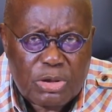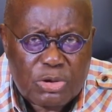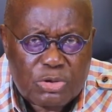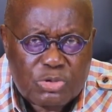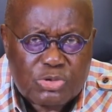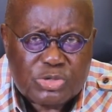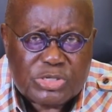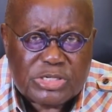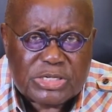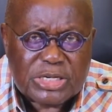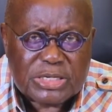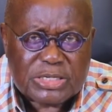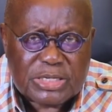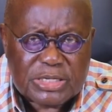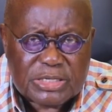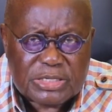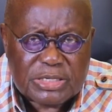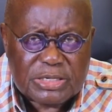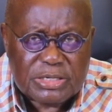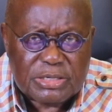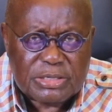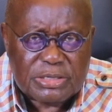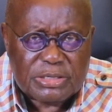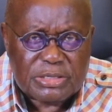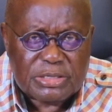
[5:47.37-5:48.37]
whose
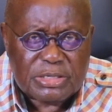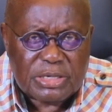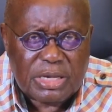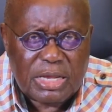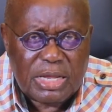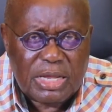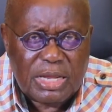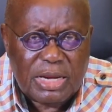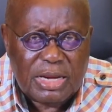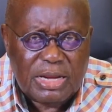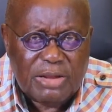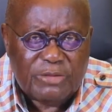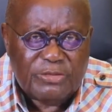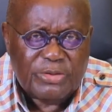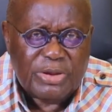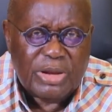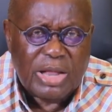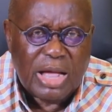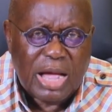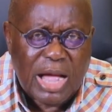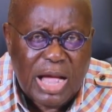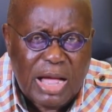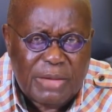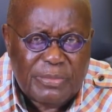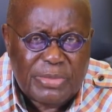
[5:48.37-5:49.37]
citizens live
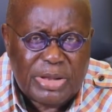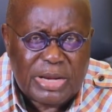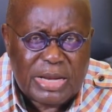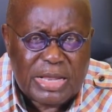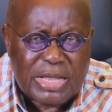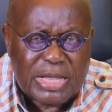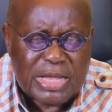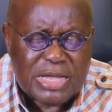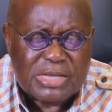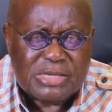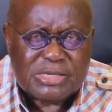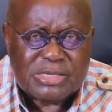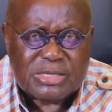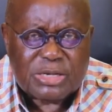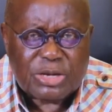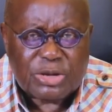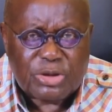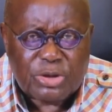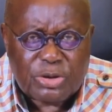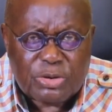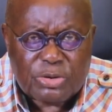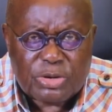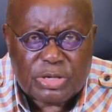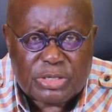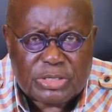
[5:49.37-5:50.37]
in harmony and
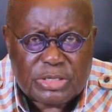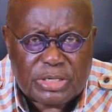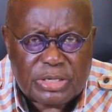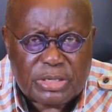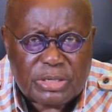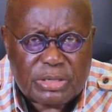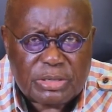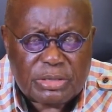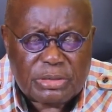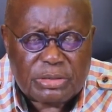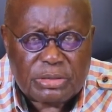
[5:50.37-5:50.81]
security